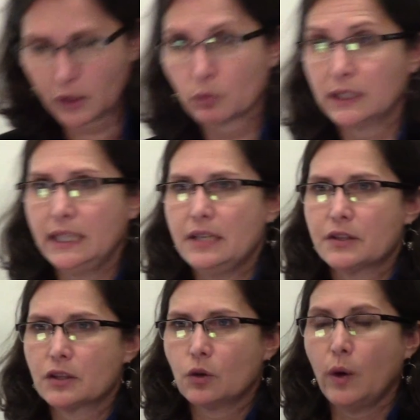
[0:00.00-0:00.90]

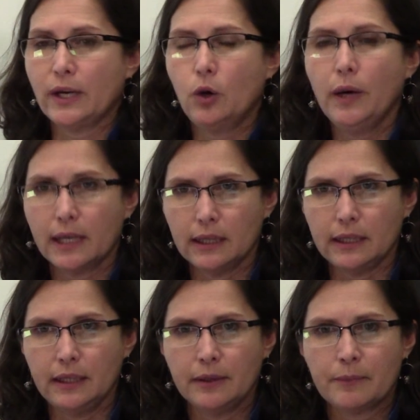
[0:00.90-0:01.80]
released quite
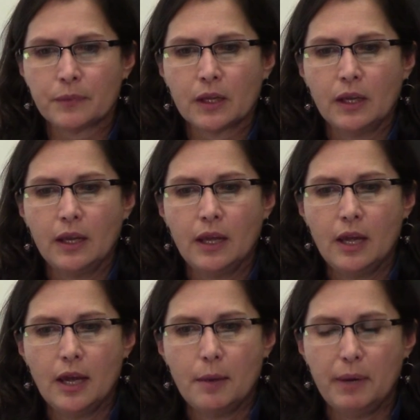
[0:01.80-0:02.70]
quickly,
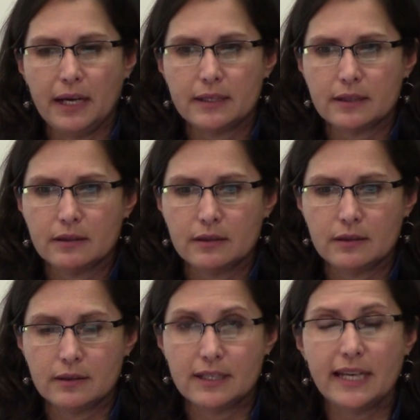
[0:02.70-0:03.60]
but
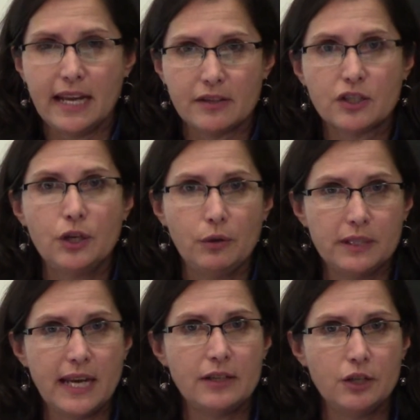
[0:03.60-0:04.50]
today is
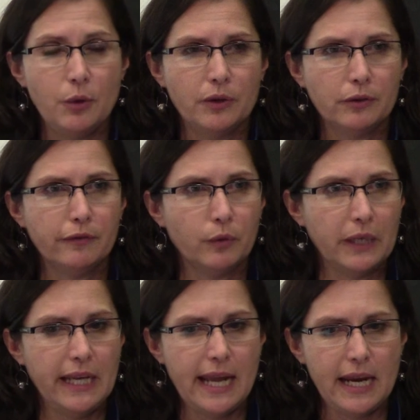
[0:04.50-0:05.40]
day
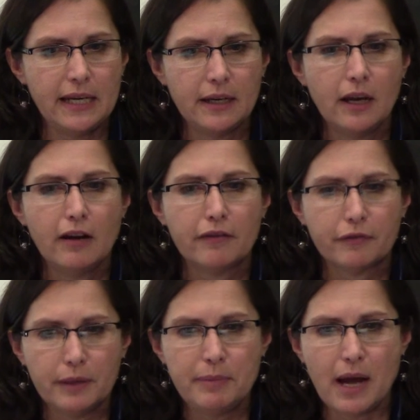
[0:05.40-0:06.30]
248.
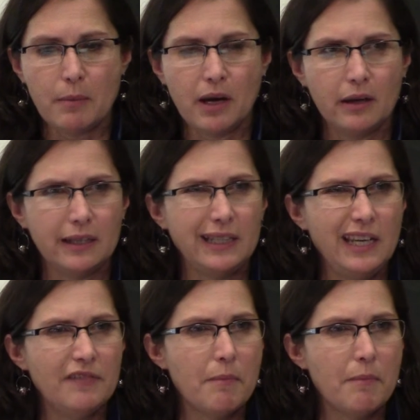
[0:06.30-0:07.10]
Fred Bama and Yves